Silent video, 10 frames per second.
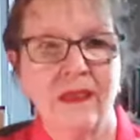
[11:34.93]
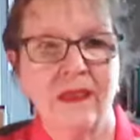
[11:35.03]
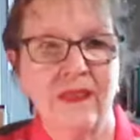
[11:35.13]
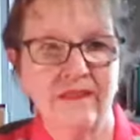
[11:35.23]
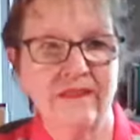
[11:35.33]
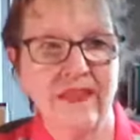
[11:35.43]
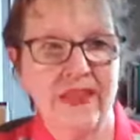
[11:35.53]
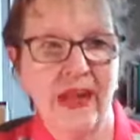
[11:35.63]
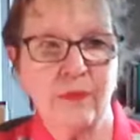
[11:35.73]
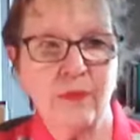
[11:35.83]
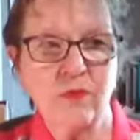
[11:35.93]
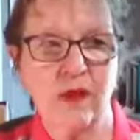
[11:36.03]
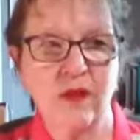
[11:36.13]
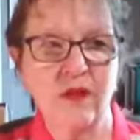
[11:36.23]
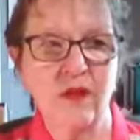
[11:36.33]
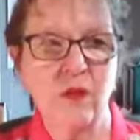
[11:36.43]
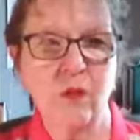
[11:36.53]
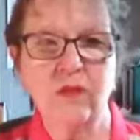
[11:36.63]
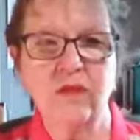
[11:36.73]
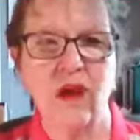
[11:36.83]
this that happened right here
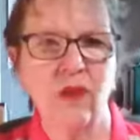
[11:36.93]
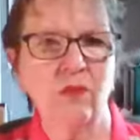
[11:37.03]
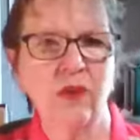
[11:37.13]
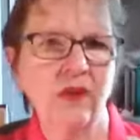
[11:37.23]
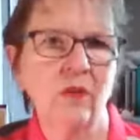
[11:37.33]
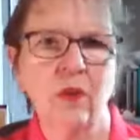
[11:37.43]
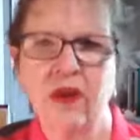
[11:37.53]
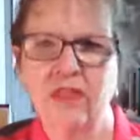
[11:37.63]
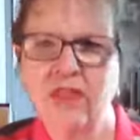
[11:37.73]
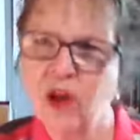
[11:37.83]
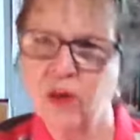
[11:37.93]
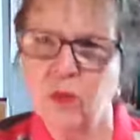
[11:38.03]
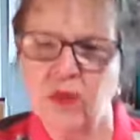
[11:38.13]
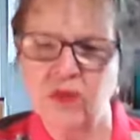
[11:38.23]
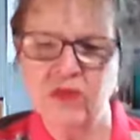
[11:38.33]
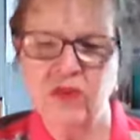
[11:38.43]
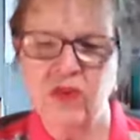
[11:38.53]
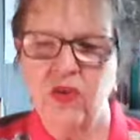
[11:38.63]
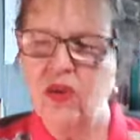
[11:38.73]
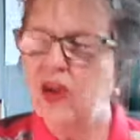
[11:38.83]
was not really what I thought it was.
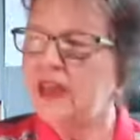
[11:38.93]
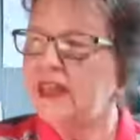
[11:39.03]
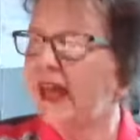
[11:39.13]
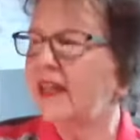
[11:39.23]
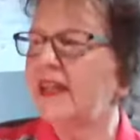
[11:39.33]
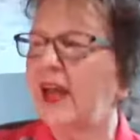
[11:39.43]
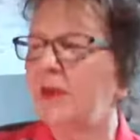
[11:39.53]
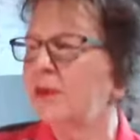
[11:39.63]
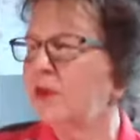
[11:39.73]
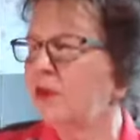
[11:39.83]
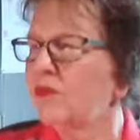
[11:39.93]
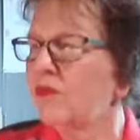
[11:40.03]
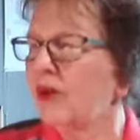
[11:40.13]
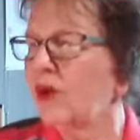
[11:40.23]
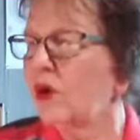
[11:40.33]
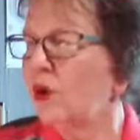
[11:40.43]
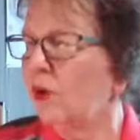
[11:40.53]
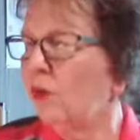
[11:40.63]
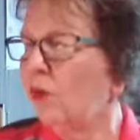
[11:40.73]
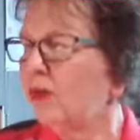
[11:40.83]
And that that happened over there
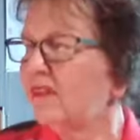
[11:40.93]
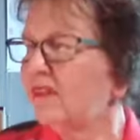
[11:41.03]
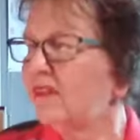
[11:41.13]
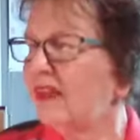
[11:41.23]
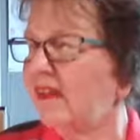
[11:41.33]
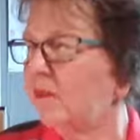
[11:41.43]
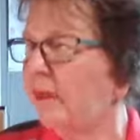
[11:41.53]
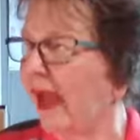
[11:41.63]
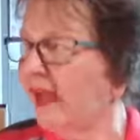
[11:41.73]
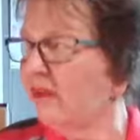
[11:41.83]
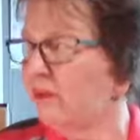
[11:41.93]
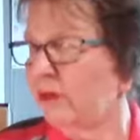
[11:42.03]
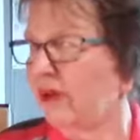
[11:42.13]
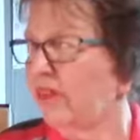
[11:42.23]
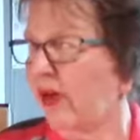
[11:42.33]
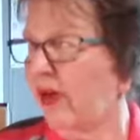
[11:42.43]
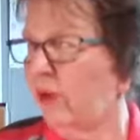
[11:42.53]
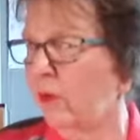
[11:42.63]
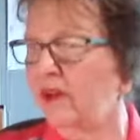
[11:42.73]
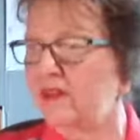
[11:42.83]
wasn't as bad as what I thought
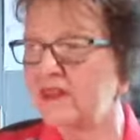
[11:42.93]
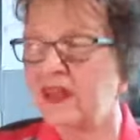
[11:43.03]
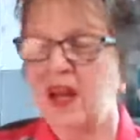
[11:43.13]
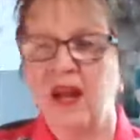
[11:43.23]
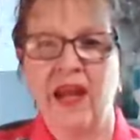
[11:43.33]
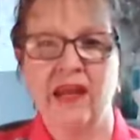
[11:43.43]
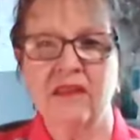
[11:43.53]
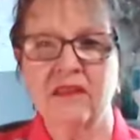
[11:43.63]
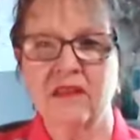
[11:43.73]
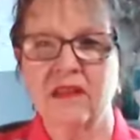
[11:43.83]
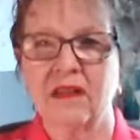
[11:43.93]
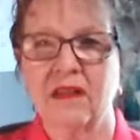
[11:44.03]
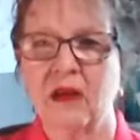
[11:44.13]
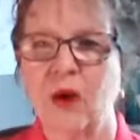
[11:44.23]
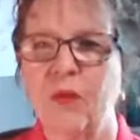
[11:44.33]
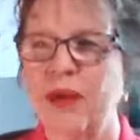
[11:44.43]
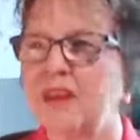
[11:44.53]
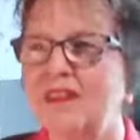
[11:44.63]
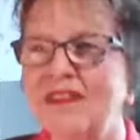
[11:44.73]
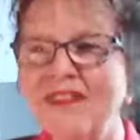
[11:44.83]
it was. And Oh my
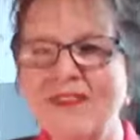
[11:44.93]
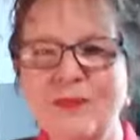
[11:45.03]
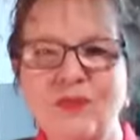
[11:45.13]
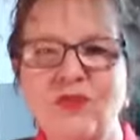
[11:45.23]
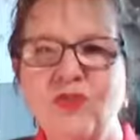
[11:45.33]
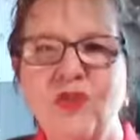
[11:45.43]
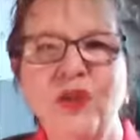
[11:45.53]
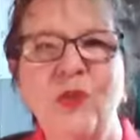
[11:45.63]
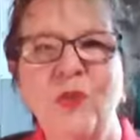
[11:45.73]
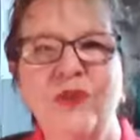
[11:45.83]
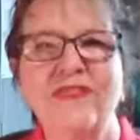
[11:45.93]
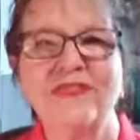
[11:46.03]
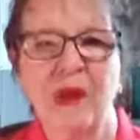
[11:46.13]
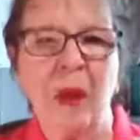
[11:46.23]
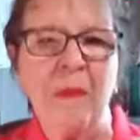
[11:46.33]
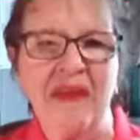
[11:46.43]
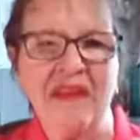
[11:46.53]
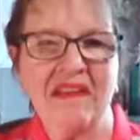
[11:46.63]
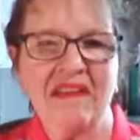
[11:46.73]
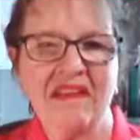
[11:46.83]
goodness, would you look at what's coming?